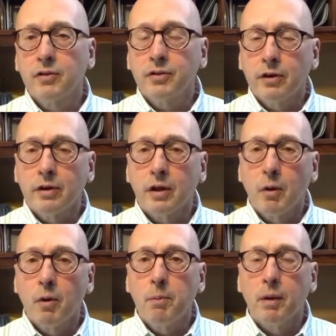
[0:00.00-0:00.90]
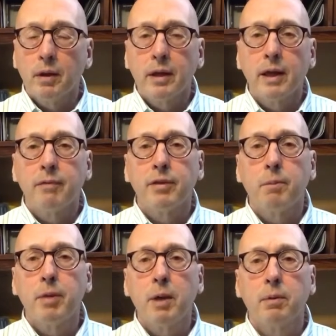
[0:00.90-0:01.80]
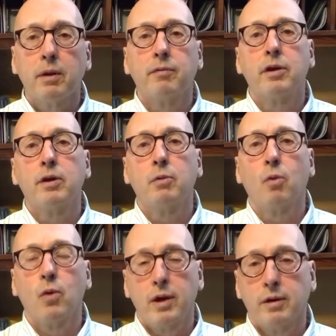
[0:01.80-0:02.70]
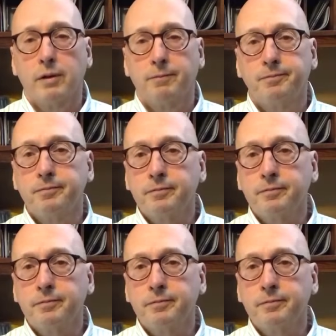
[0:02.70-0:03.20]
And certainly we believe that people of goodwill